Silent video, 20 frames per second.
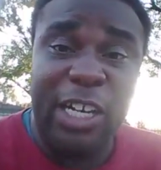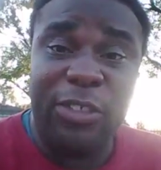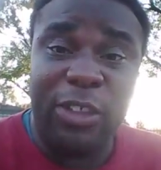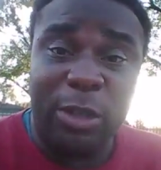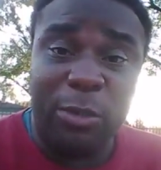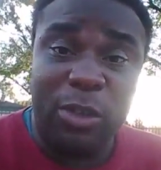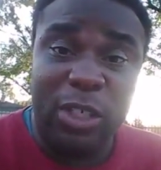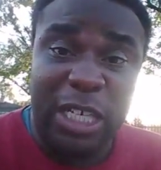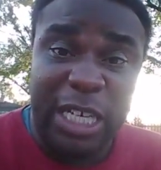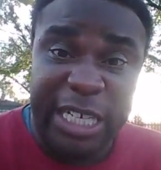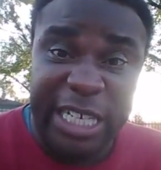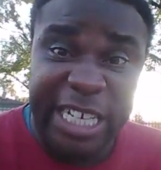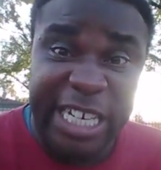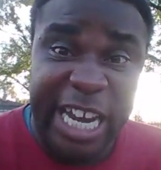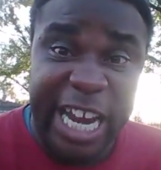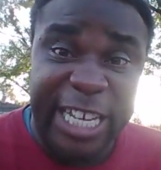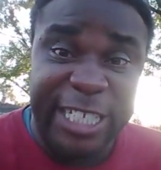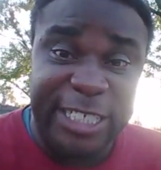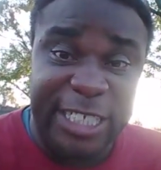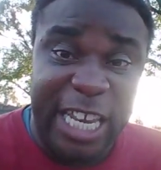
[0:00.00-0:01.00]
of the
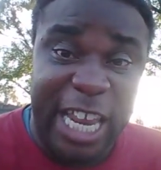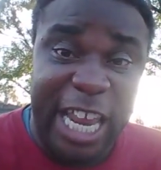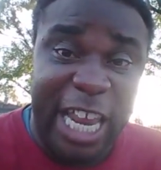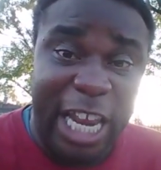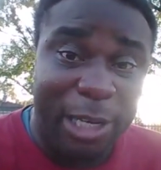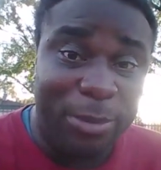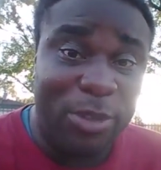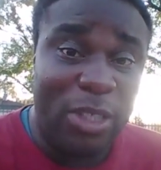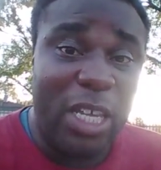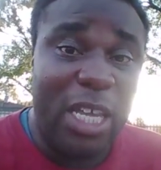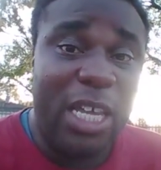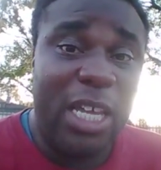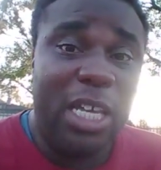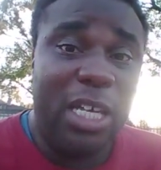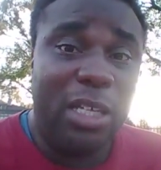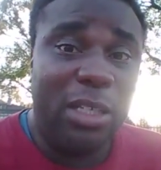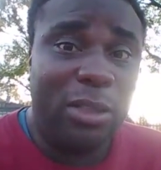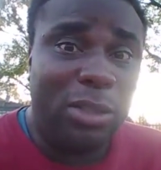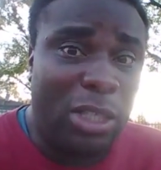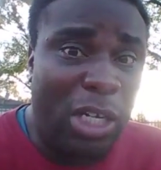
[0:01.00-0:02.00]
NES games
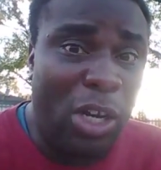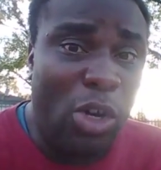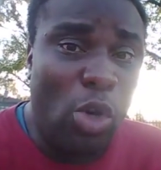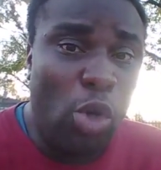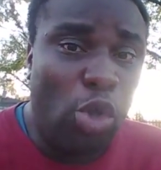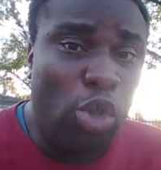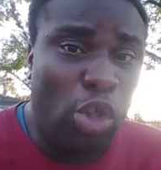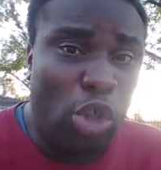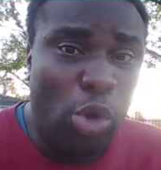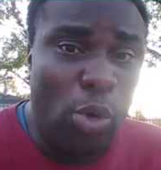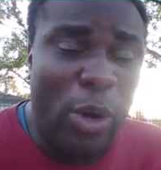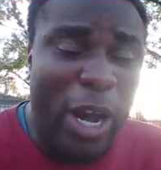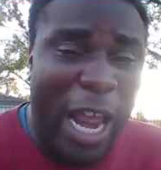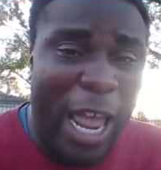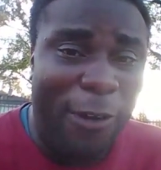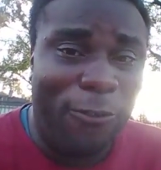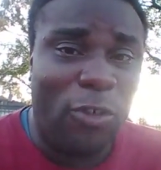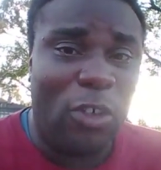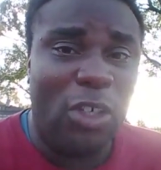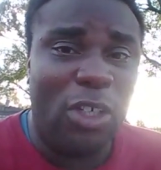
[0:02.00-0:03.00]
do
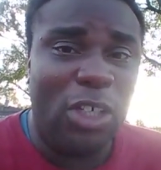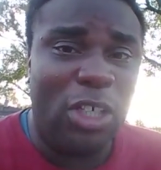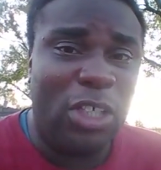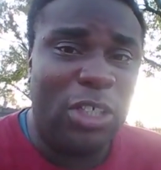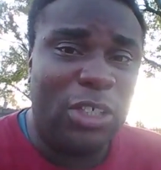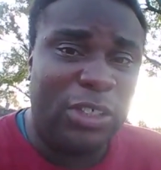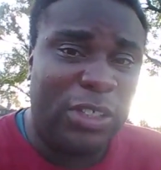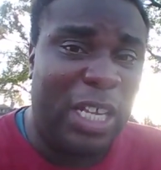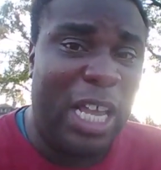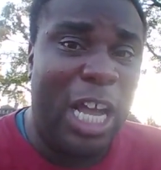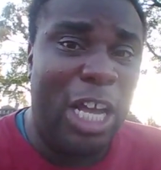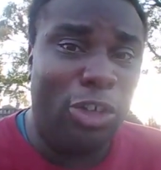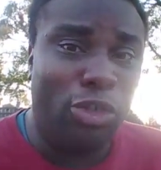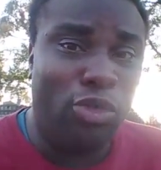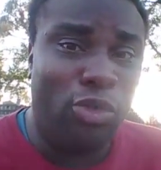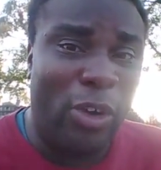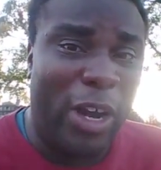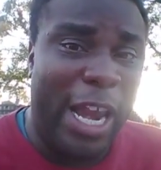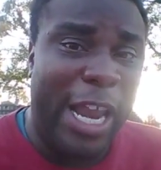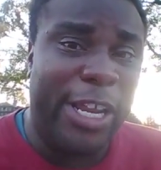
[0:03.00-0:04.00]
have a
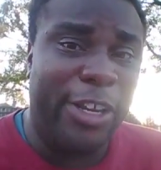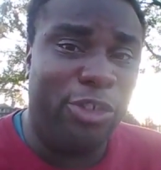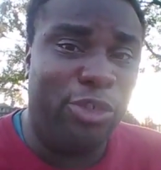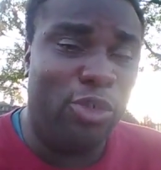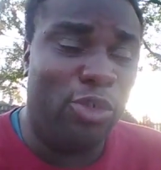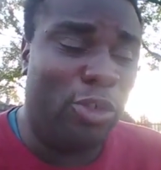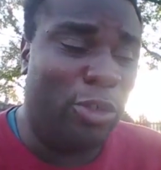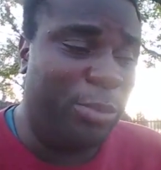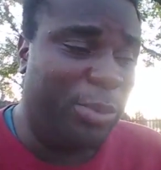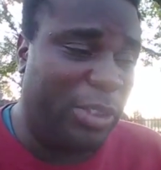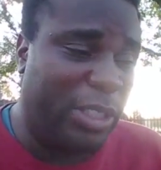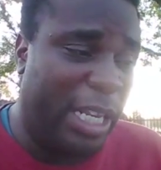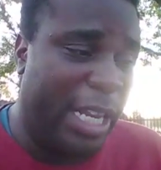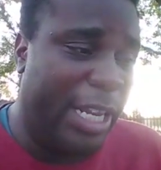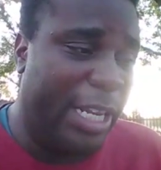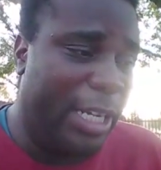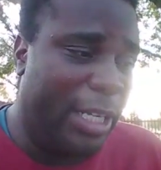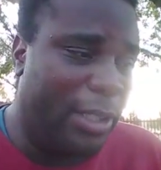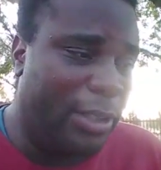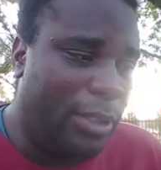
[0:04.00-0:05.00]
soundtrack. You know what I'm
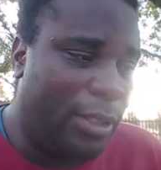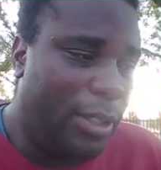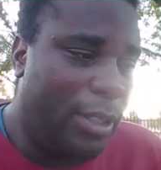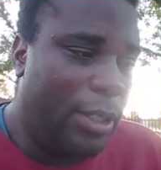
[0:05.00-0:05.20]
saying?